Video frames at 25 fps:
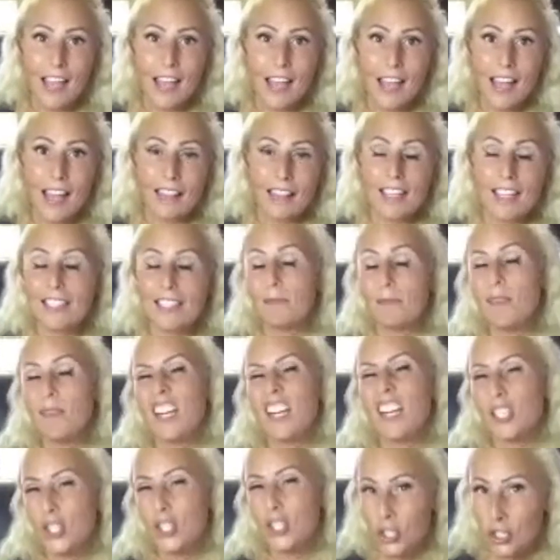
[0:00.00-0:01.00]
Doesn't mean I
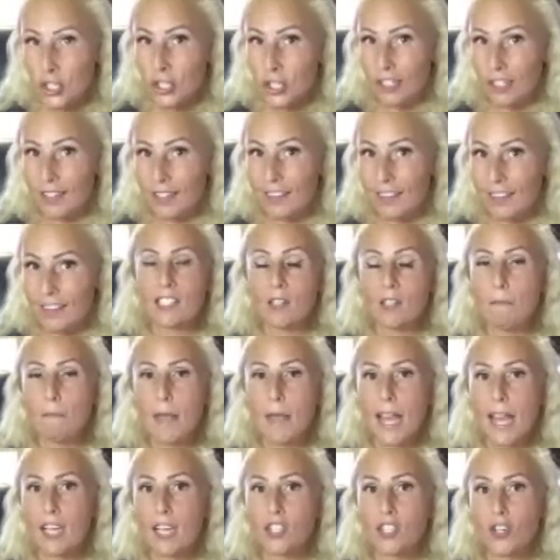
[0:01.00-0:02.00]
should.
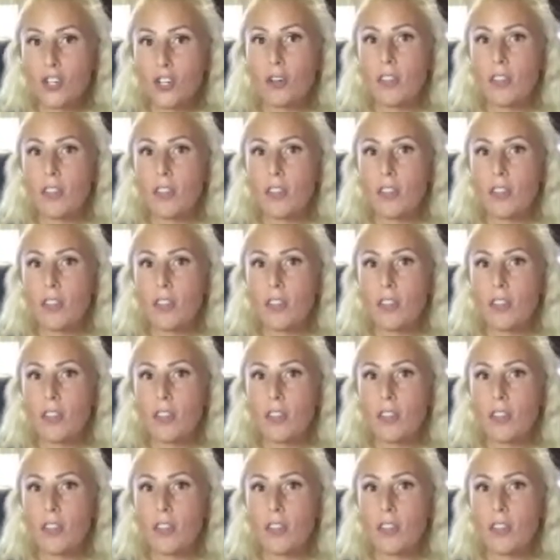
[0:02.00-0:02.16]
Make sure